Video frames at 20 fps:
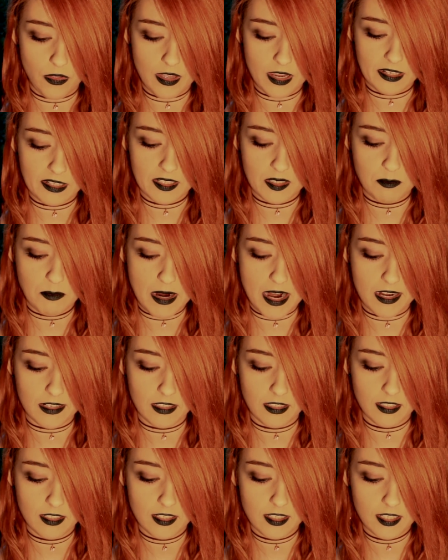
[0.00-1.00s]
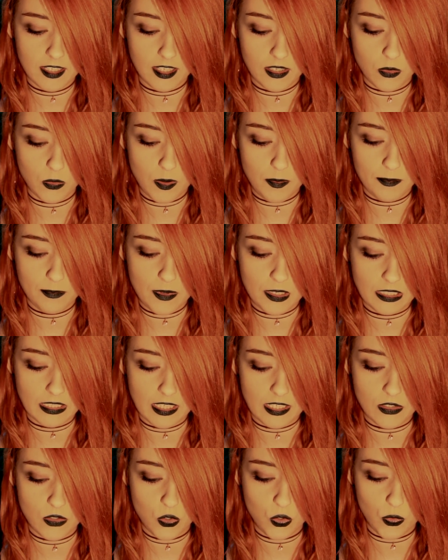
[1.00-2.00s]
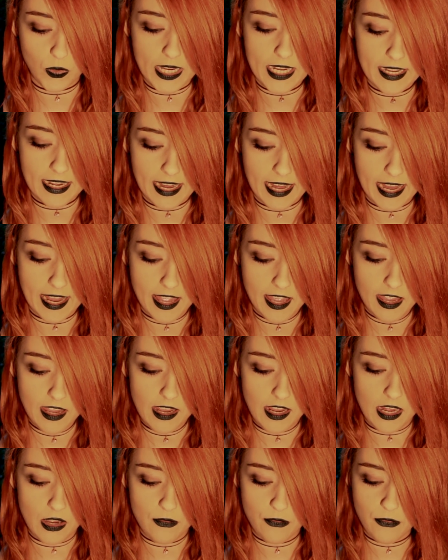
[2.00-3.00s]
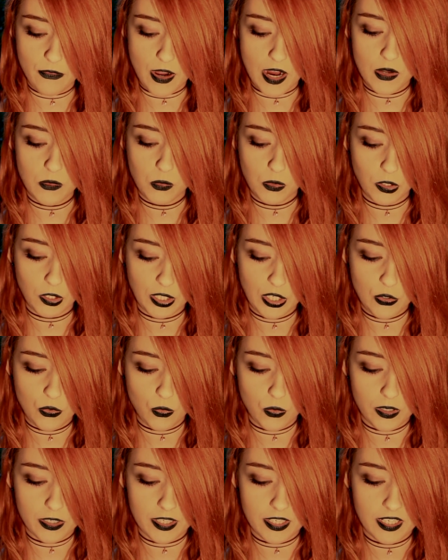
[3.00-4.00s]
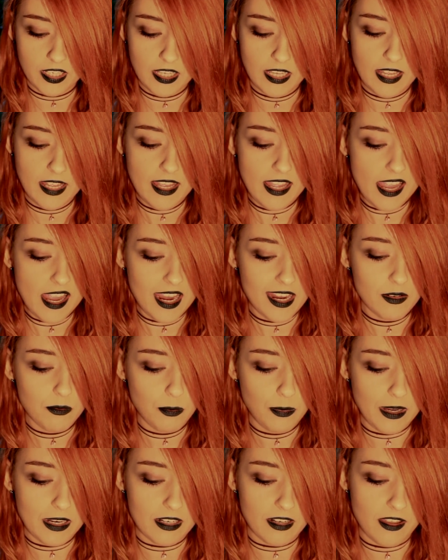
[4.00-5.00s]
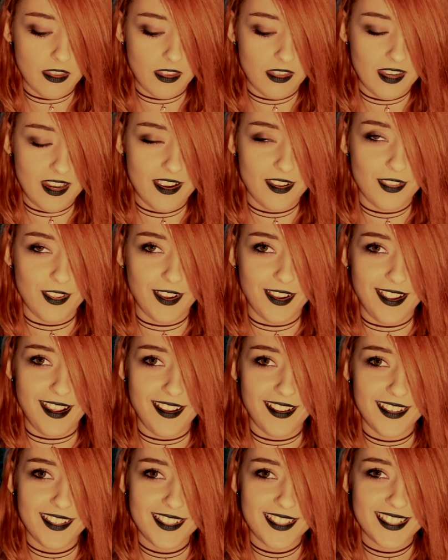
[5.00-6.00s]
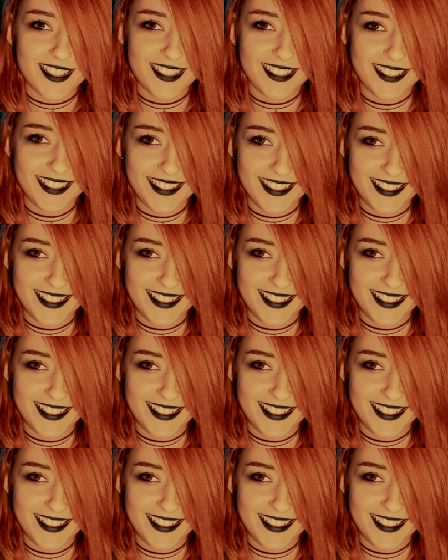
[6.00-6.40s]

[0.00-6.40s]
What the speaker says: that his battle equipment is grade A, in fine working order, and better than the other guys.